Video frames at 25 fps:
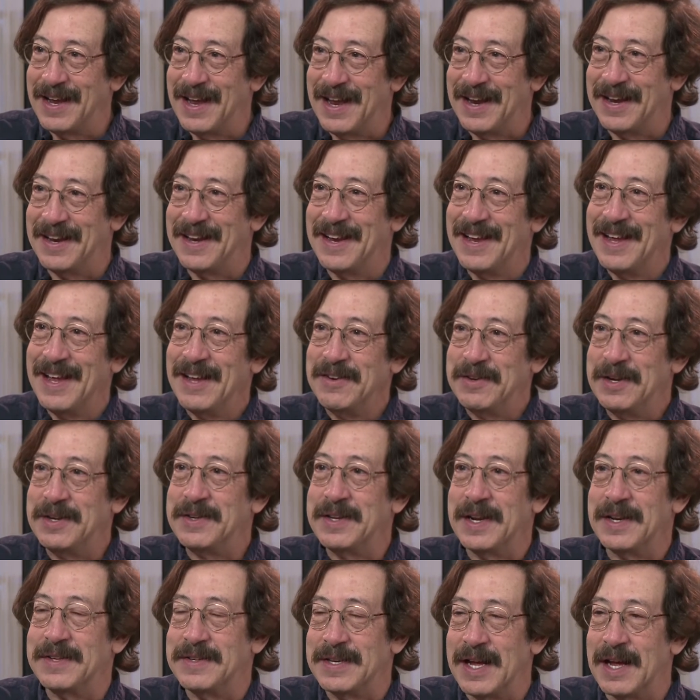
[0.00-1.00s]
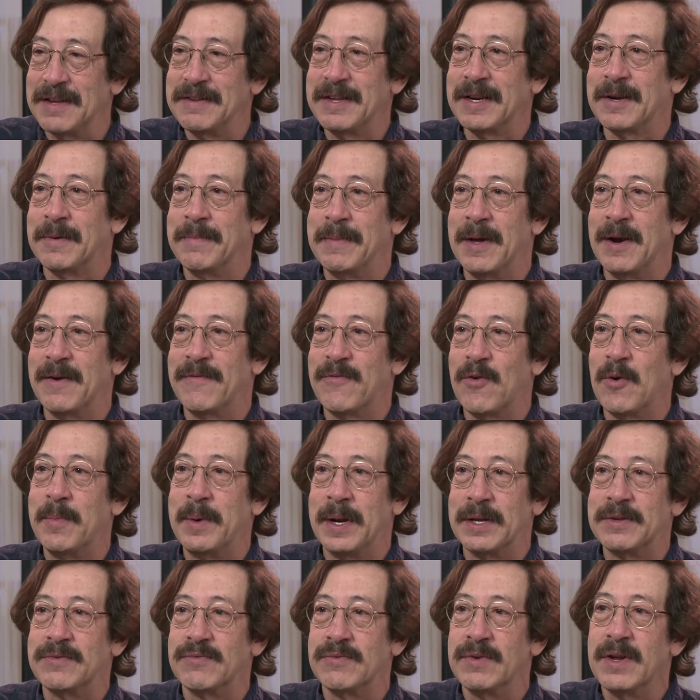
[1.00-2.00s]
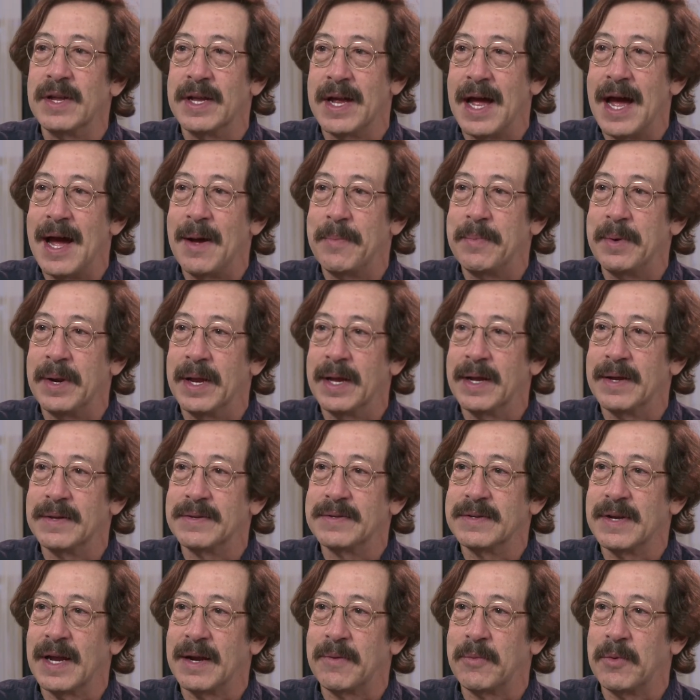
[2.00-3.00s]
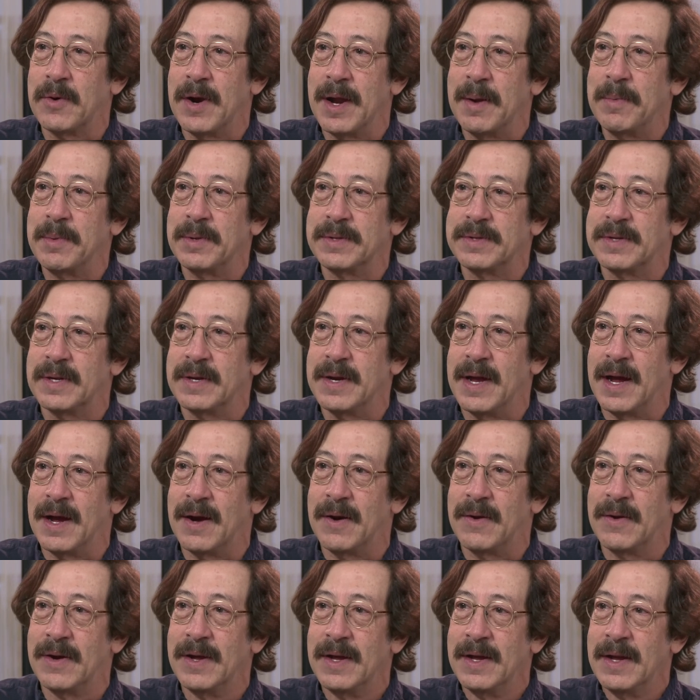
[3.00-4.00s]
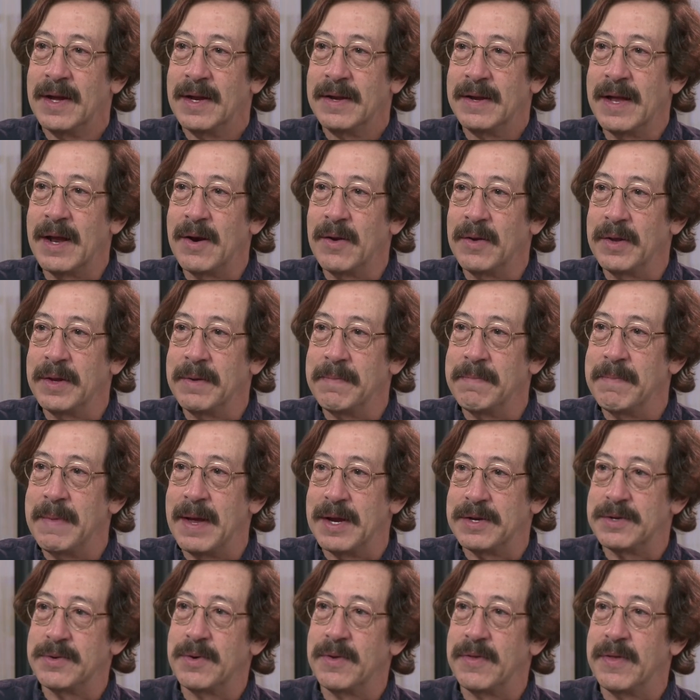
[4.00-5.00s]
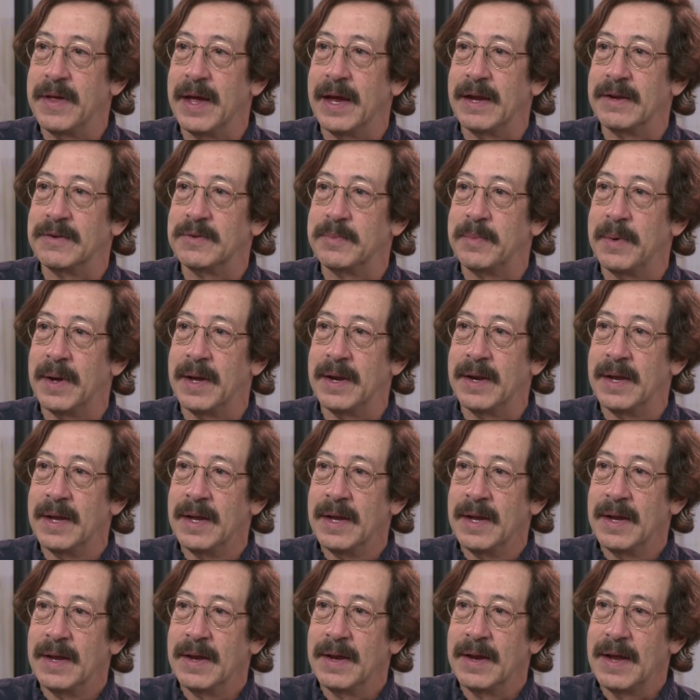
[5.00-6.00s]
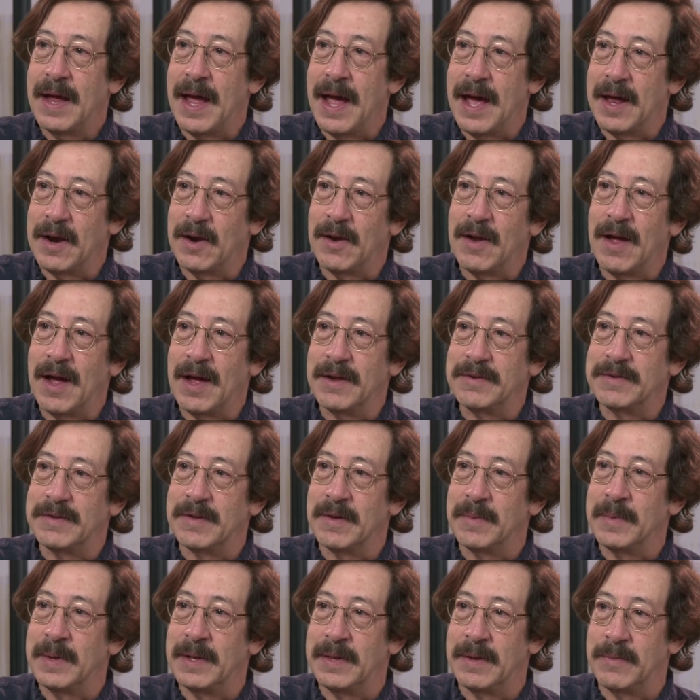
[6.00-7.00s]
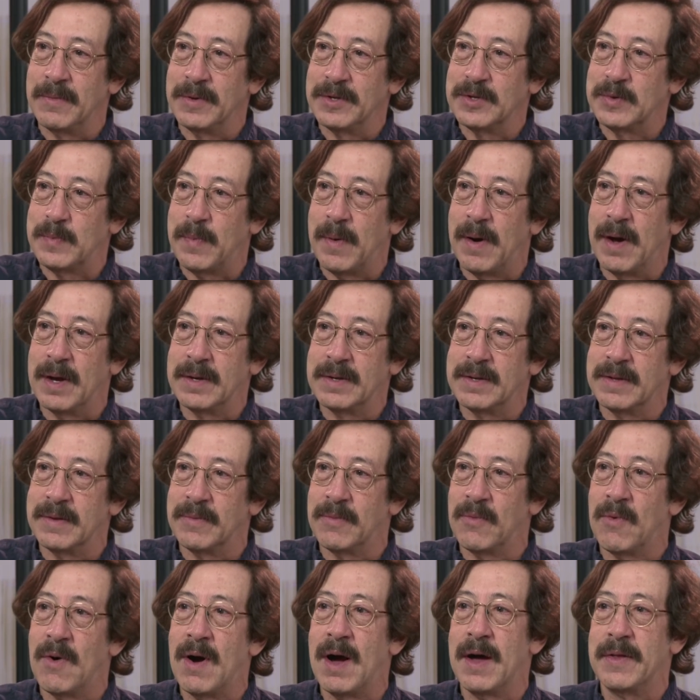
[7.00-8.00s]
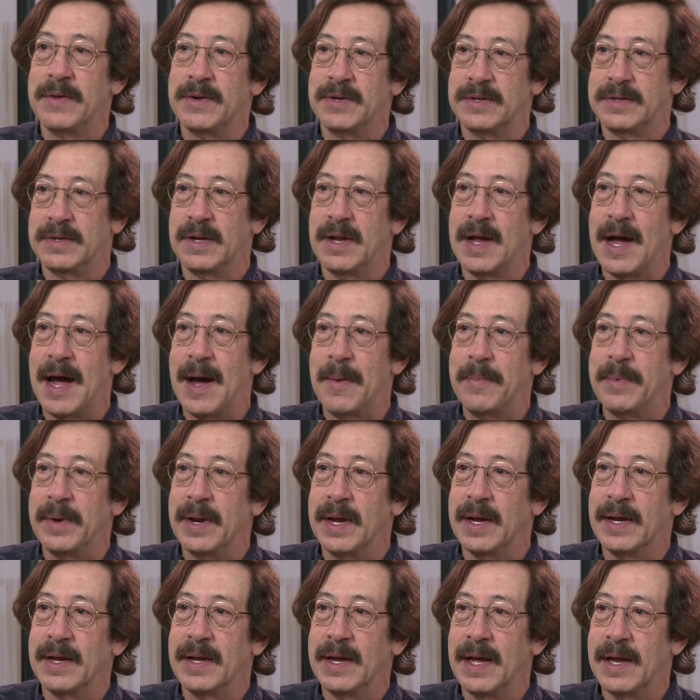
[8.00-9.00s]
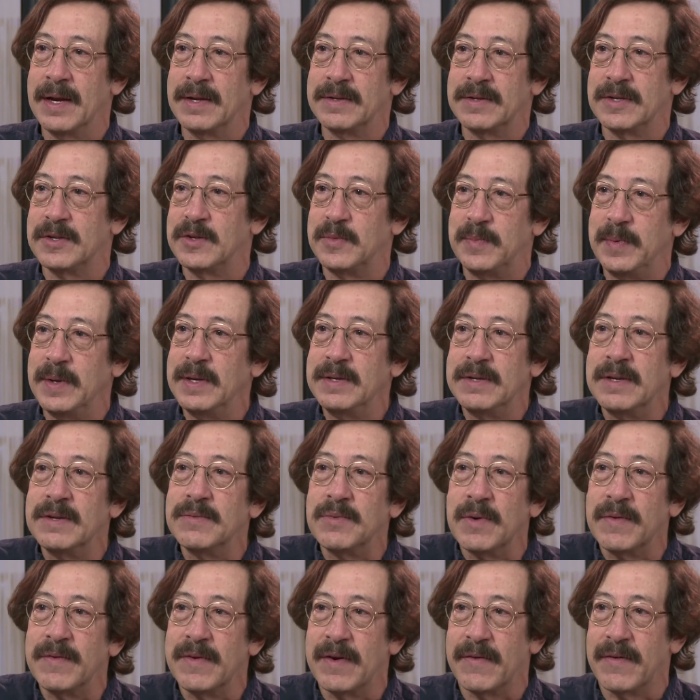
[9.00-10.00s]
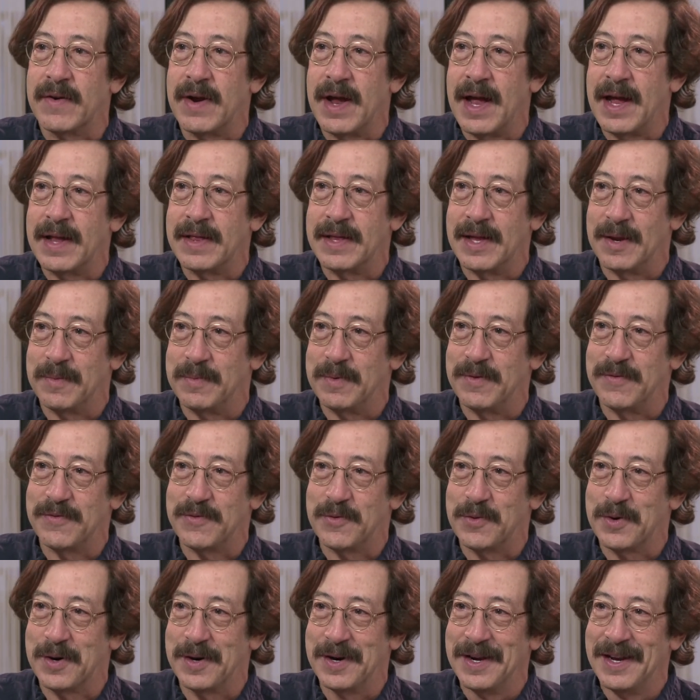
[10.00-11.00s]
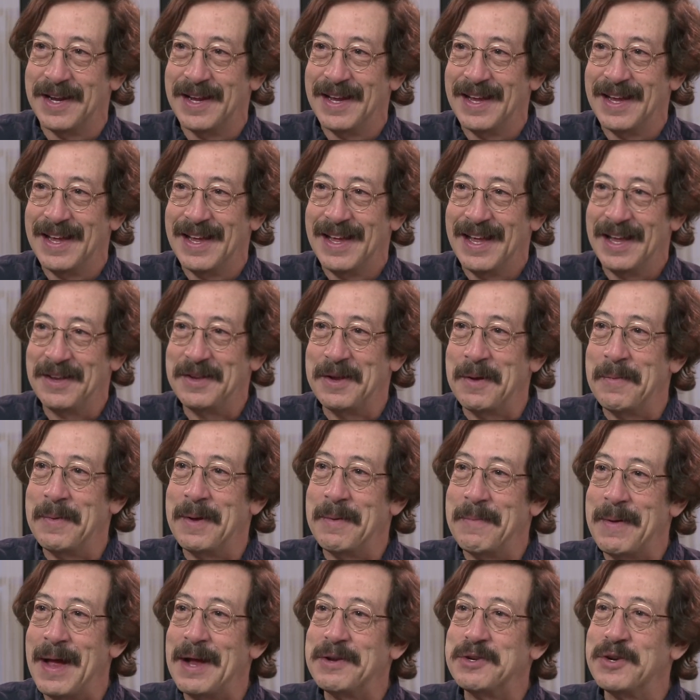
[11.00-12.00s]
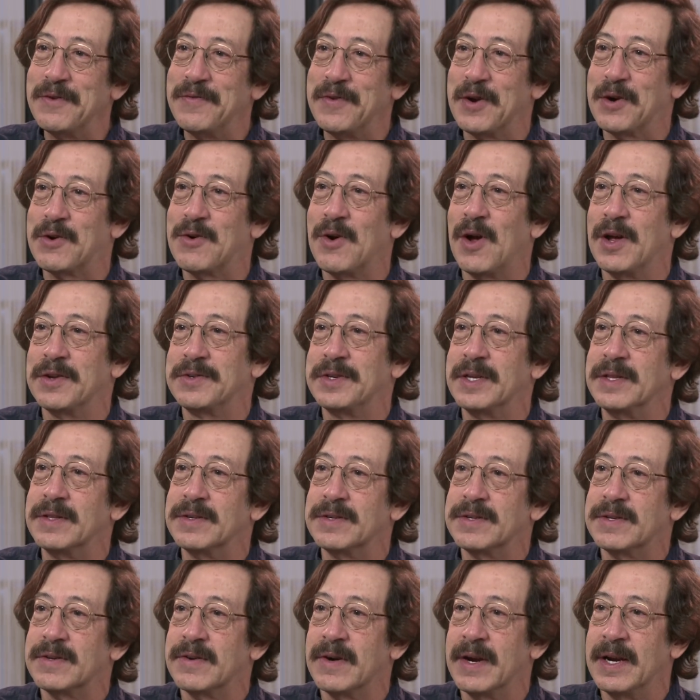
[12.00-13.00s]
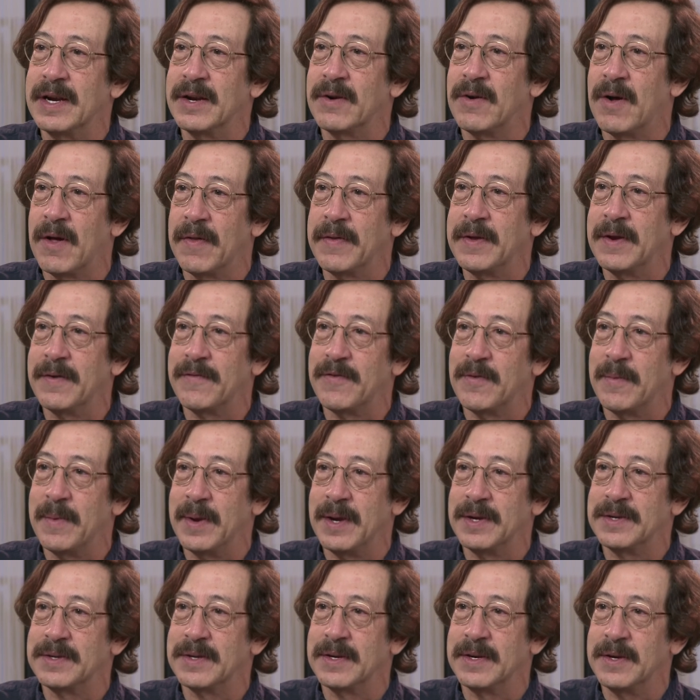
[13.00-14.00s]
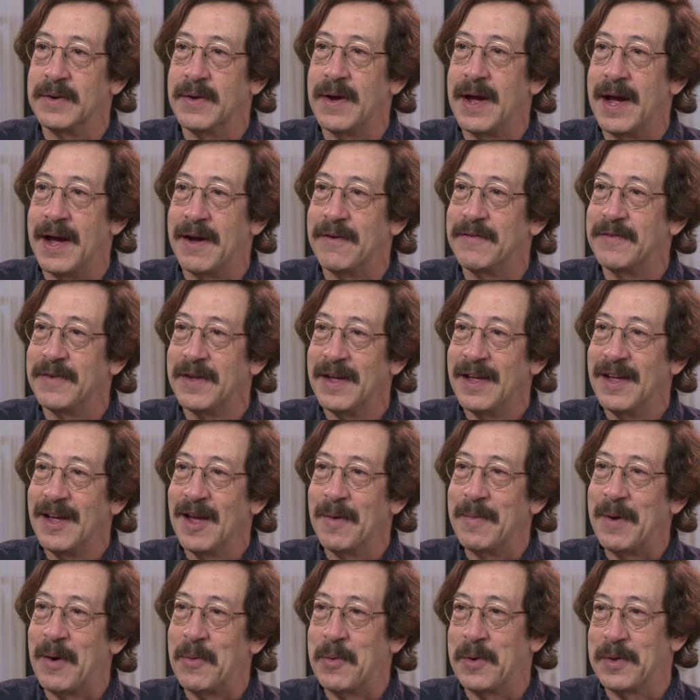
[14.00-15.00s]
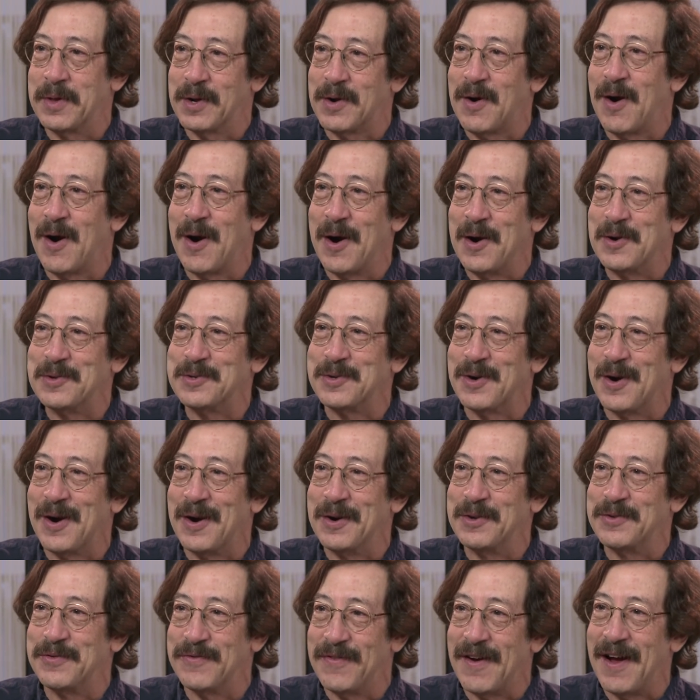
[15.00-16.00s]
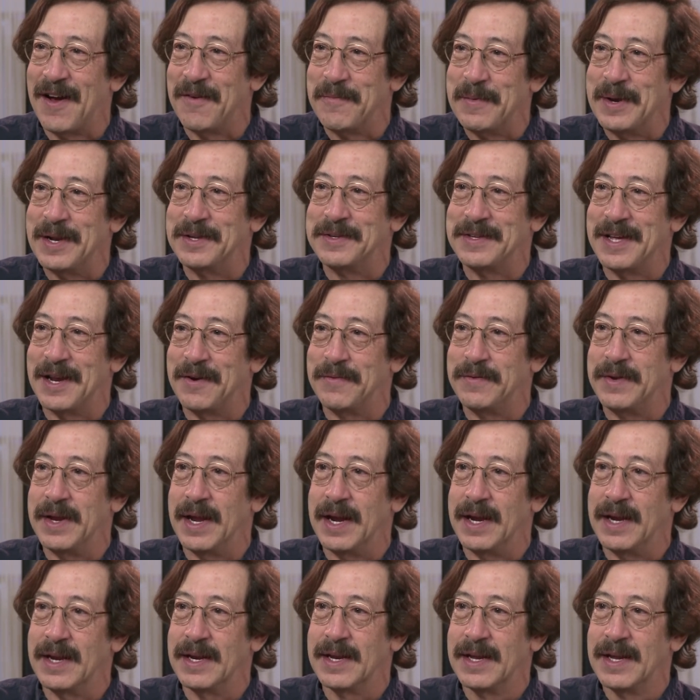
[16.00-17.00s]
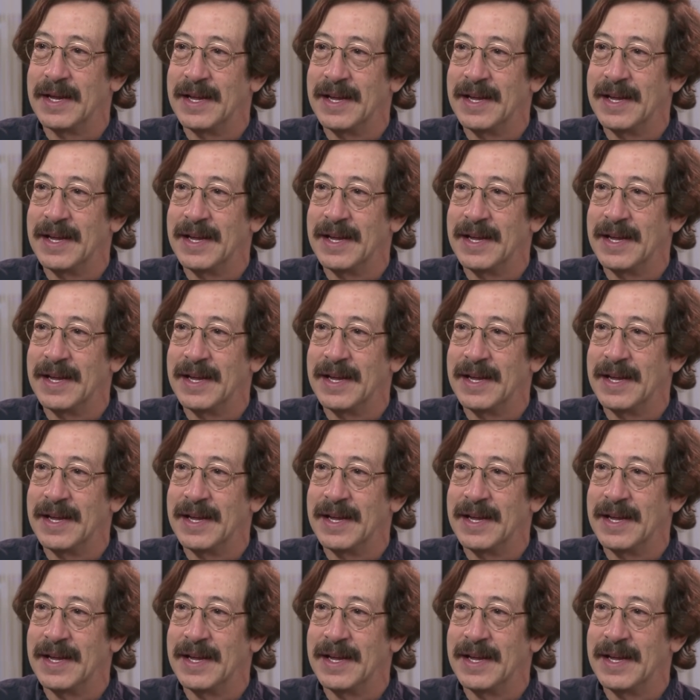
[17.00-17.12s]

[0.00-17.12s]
And she said, it sounds like a metaphor, but it's really happening. It's like we're able to now not only measure things, but analyze them and then respond to them while they're still happening. And as a species, we've never had that before. I mean, imagine if you're crossing the street and all the information you have about where the cards are is 5 minutes out of date.